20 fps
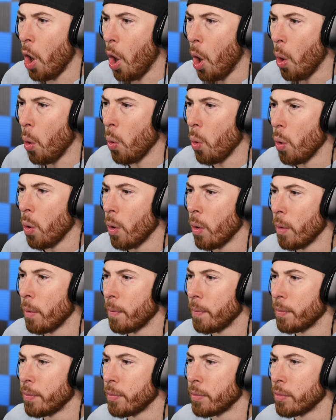Oh,
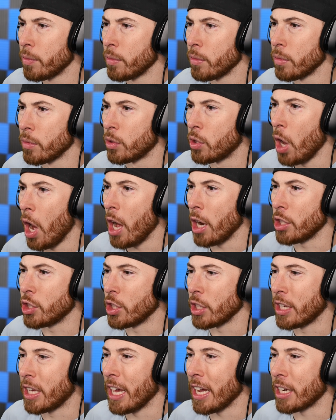dodged
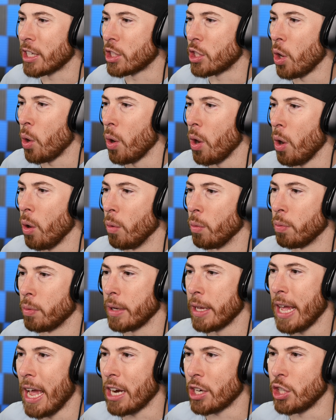the kick so... Oh,
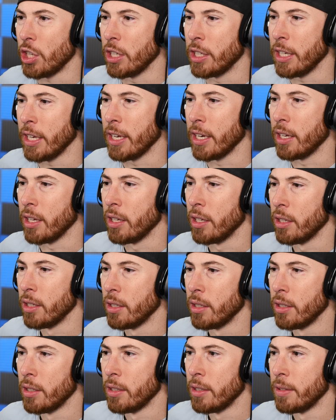he actually did.
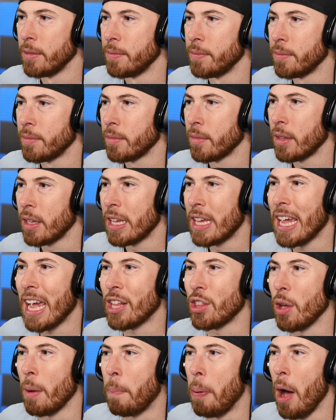He
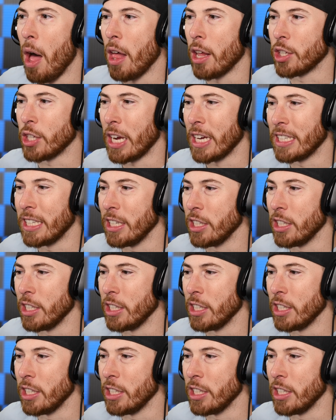had to apologize.